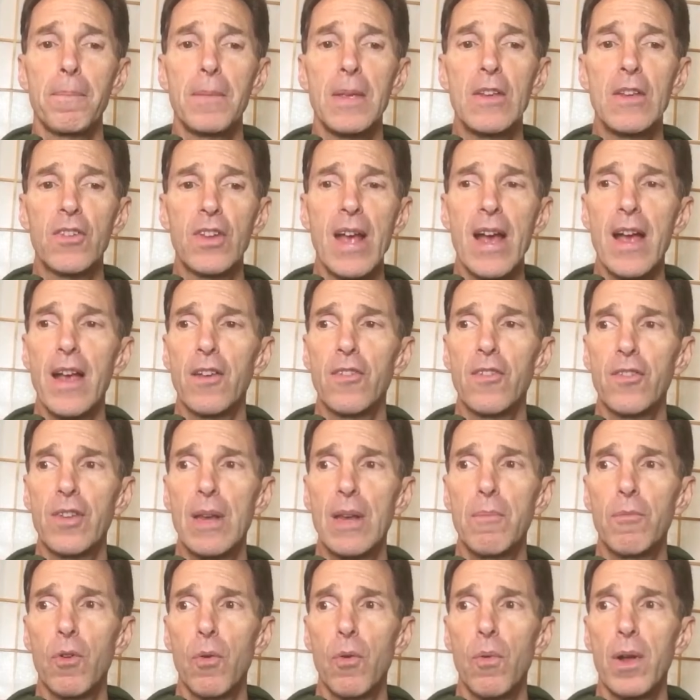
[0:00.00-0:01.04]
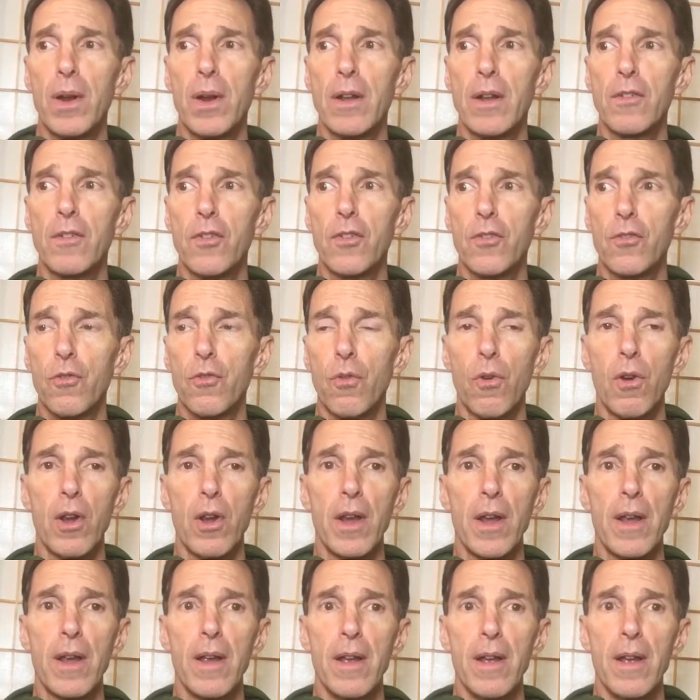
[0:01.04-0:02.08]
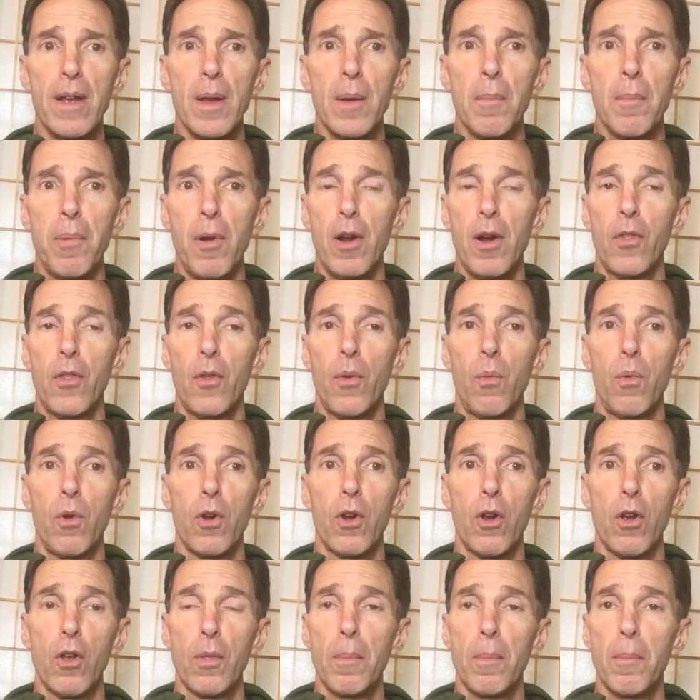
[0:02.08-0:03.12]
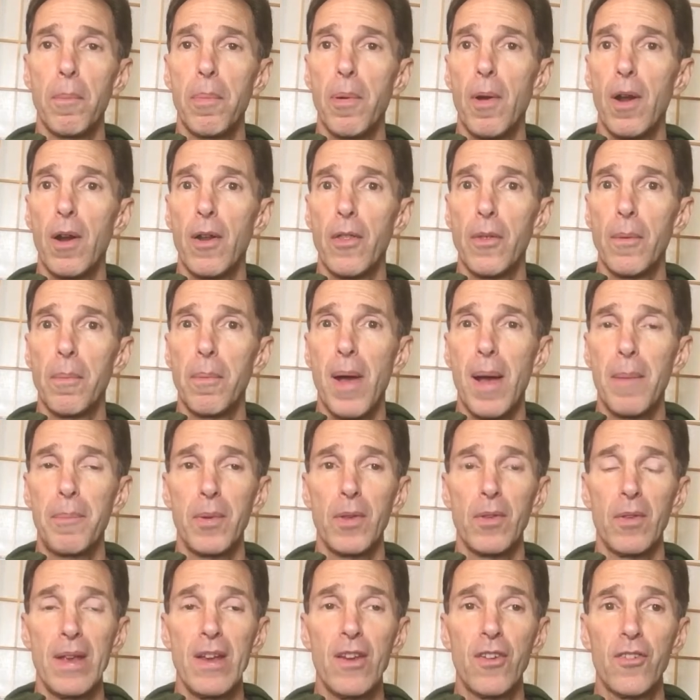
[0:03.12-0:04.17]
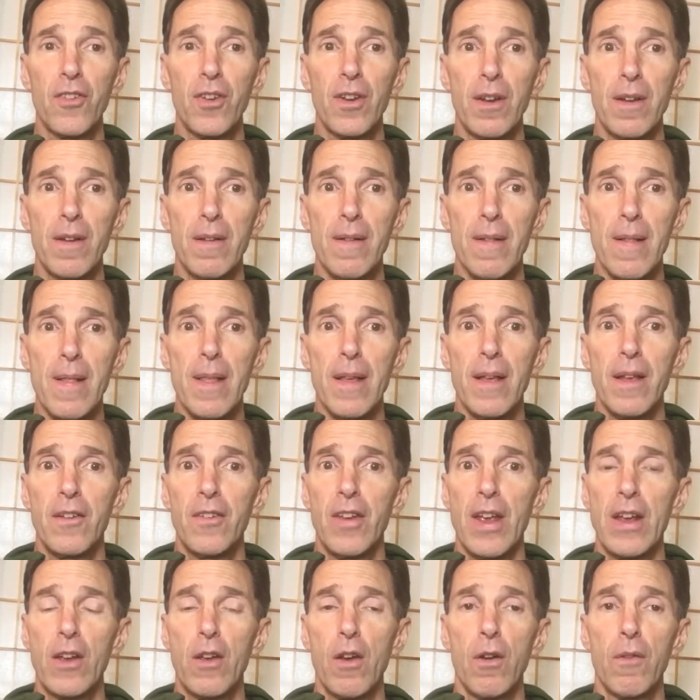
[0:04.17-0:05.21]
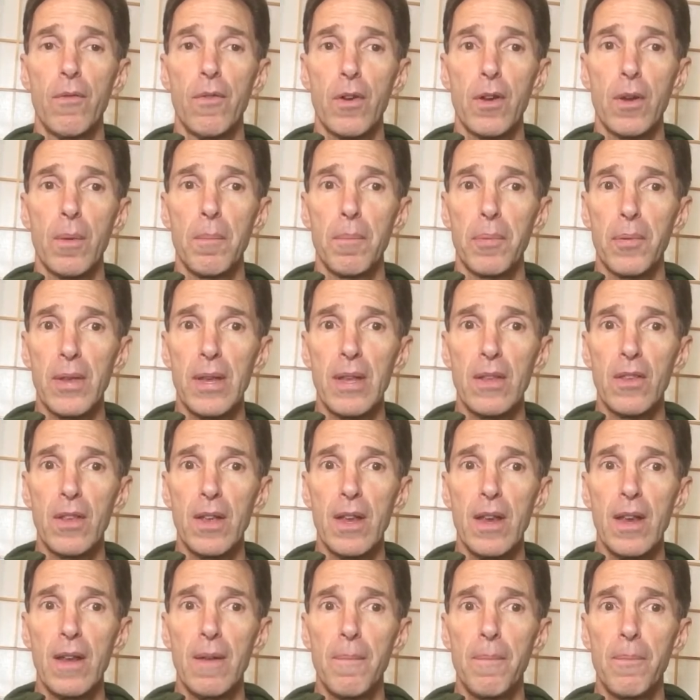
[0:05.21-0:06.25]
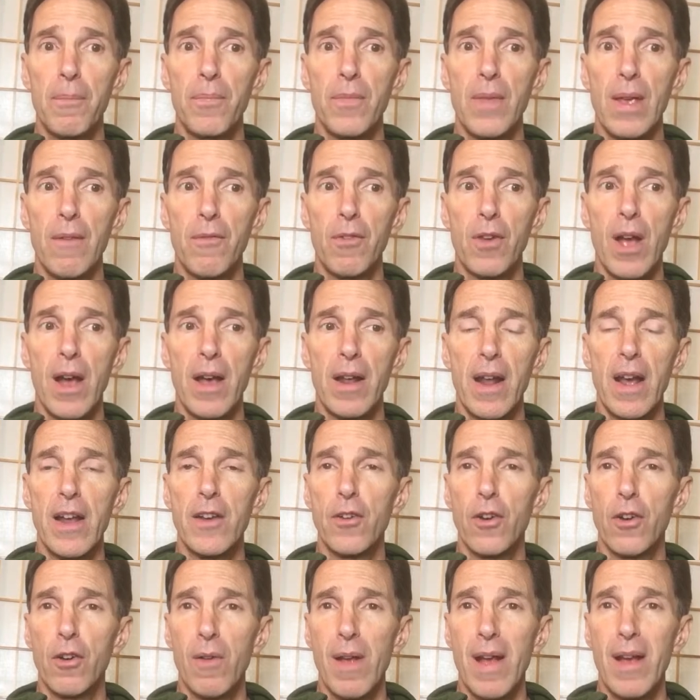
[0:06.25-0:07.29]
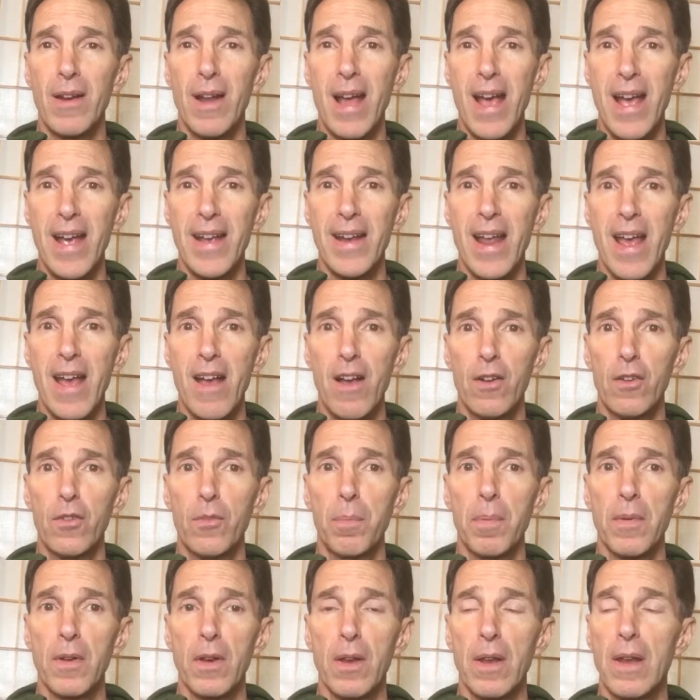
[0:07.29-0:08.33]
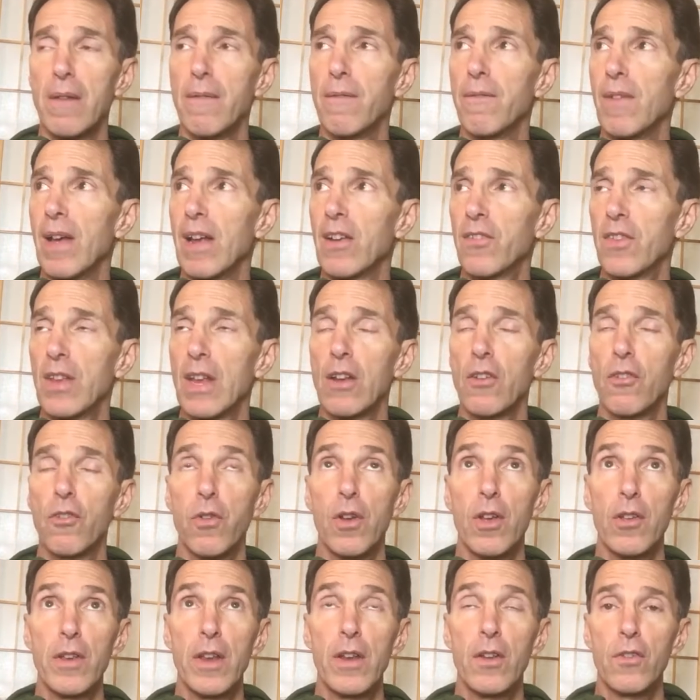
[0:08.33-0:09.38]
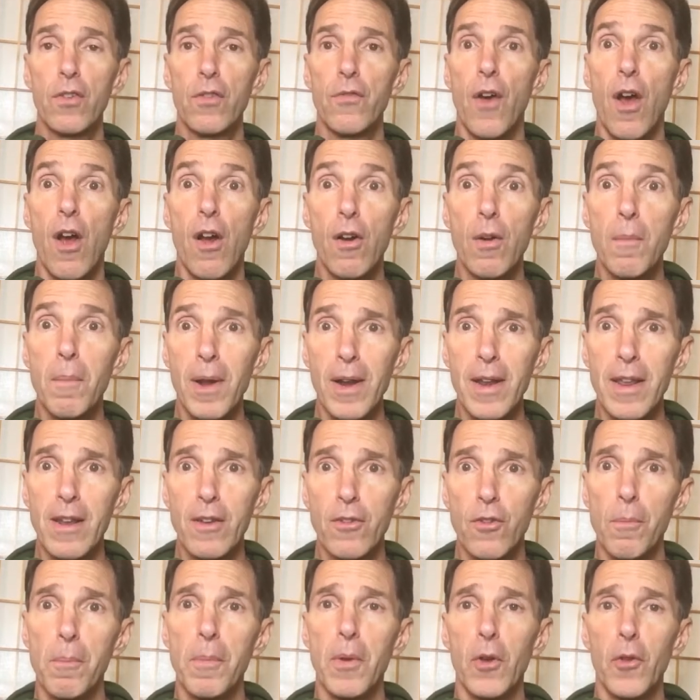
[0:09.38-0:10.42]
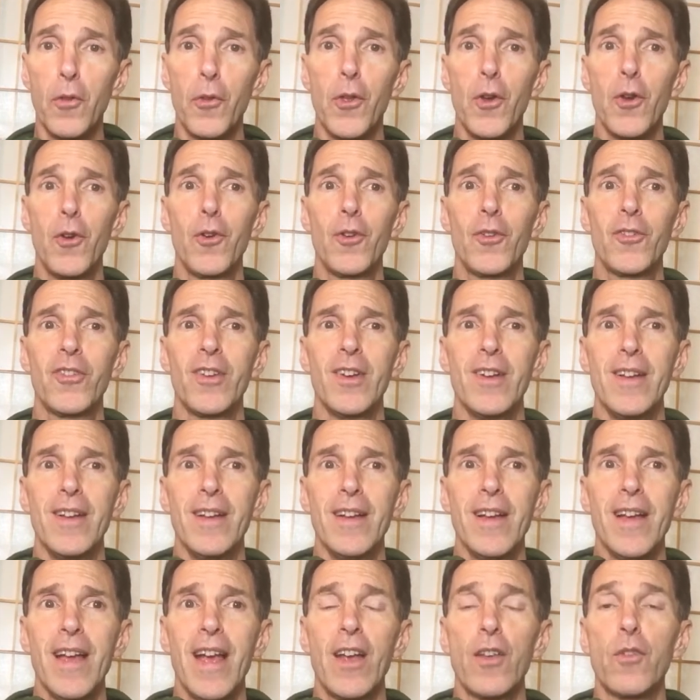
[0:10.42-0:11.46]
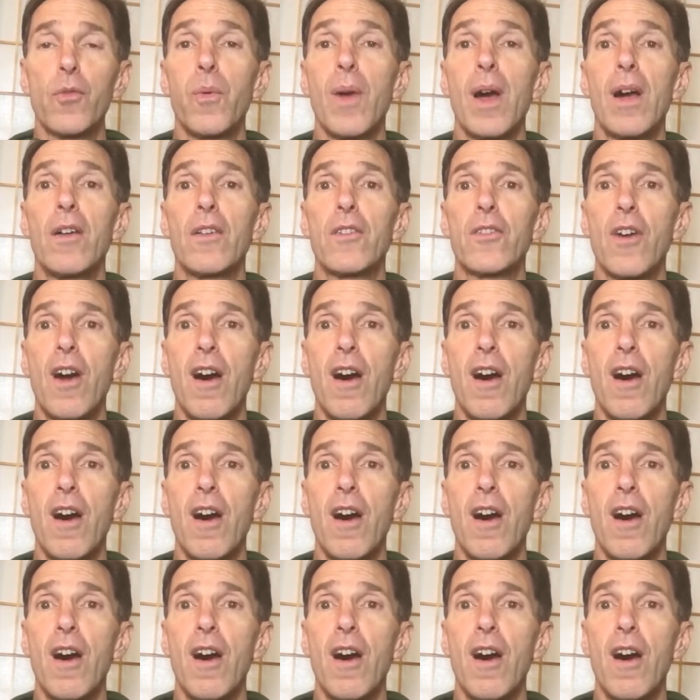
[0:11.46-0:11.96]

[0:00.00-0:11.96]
these guys seem to want to destroy part of the world and part of the population, take over completely. They've got underground hideouts, been investing trillions of our money to build those, as well as